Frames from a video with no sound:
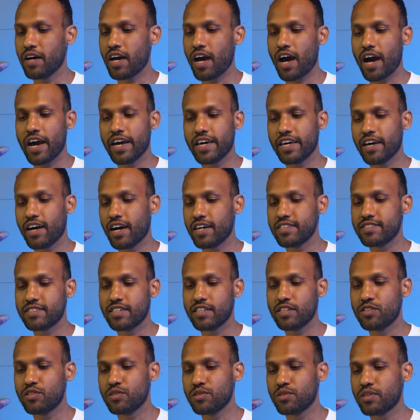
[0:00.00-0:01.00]
I
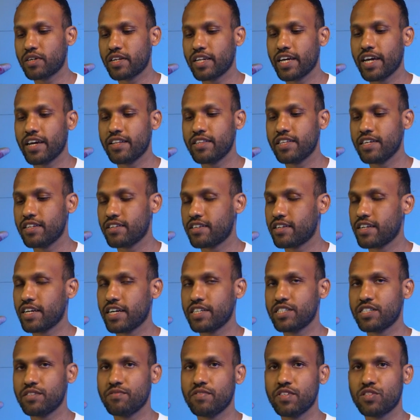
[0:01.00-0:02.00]
asked you to create the
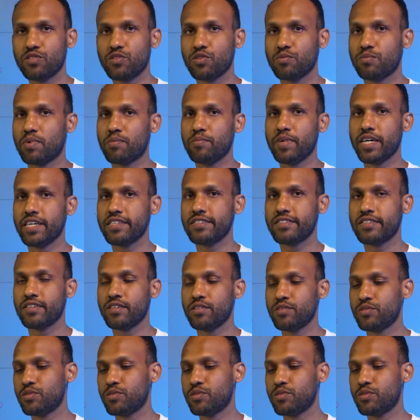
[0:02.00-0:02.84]
integration with Supabase.